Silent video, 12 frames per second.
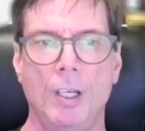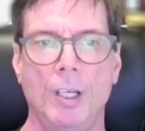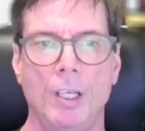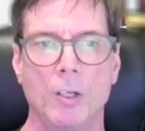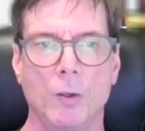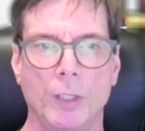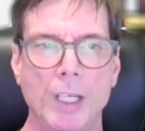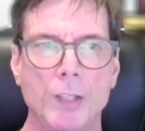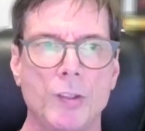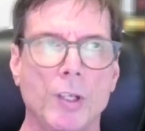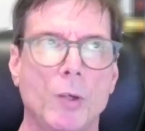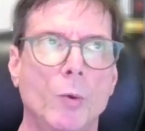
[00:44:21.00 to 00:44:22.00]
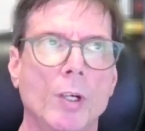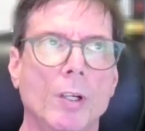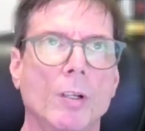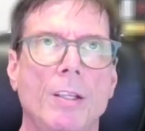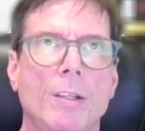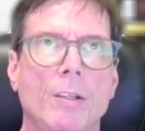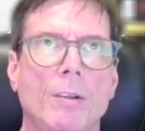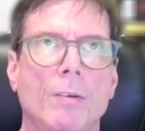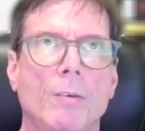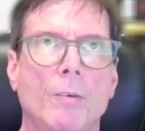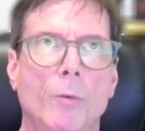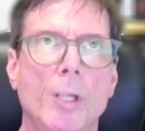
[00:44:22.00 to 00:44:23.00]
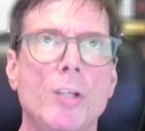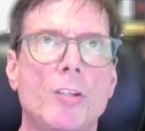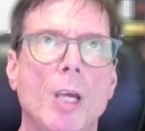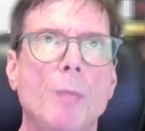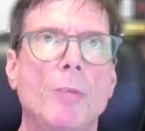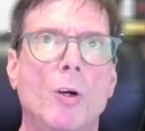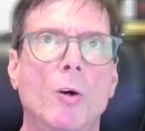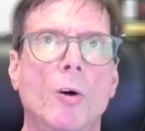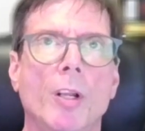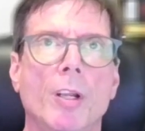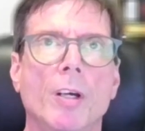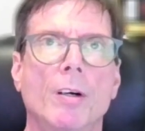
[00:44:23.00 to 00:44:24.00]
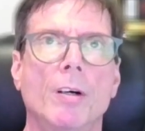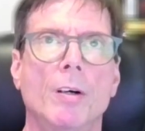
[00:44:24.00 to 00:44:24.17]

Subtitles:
LASIK will reshape the cornea